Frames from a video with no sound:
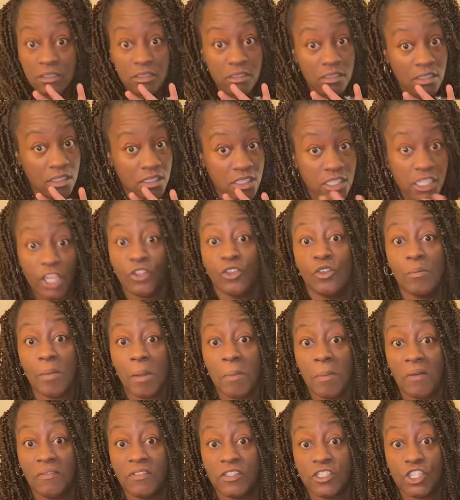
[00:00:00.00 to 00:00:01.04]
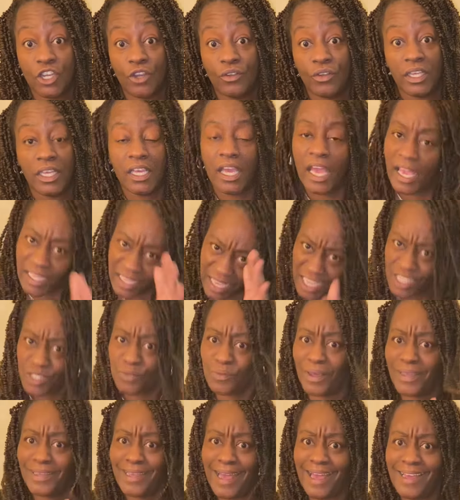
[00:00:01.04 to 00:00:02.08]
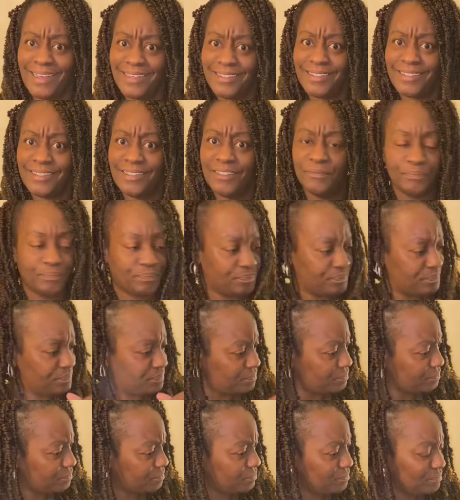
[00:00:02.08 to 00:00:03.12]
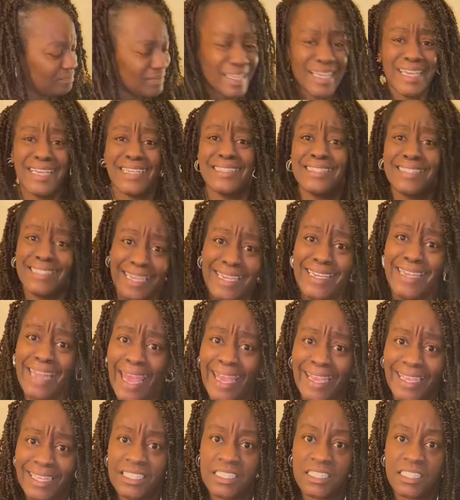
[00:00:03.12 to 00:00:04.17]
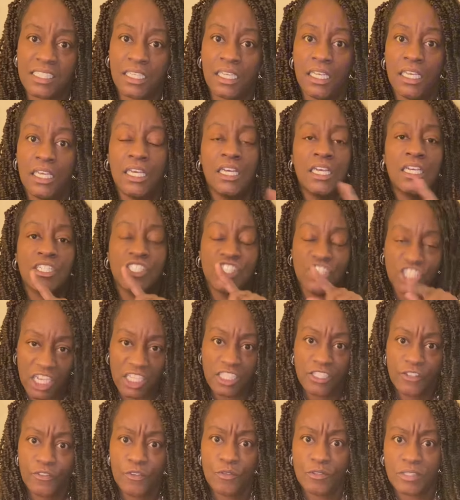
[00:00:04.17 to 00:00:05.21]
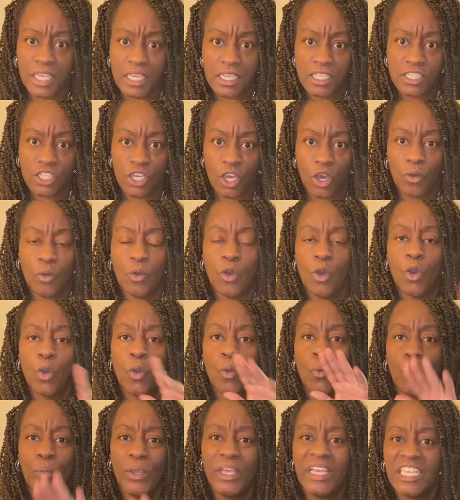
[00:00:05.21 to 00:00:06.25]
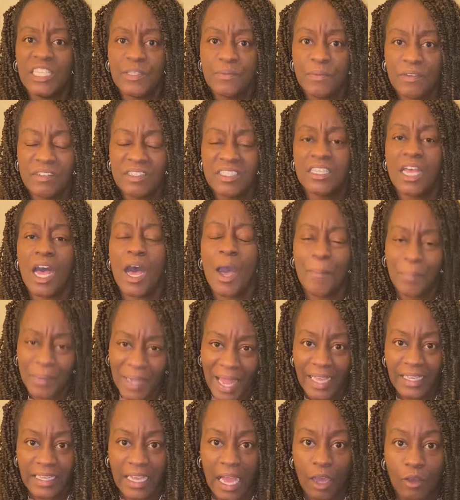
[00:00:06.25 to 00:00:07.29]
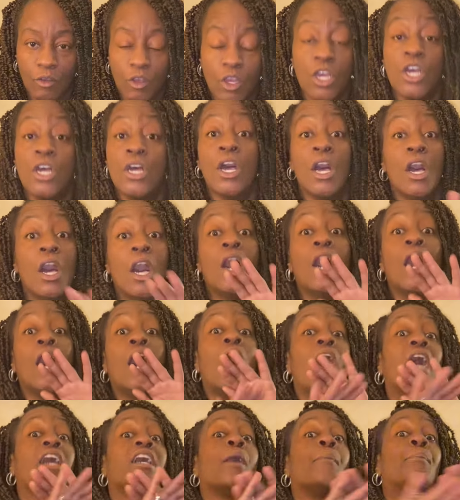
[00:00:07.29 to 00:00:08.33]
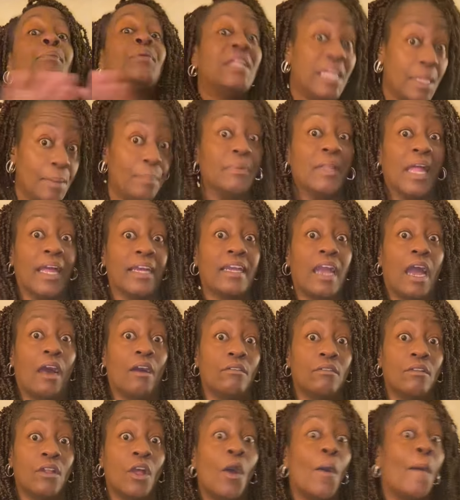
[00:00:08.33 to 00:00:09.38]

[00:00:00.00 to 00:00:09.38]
Continuum of a journey. And guess what, guys? Tonight, just a few seconds ago, we experienced a blackout. A complete blackout.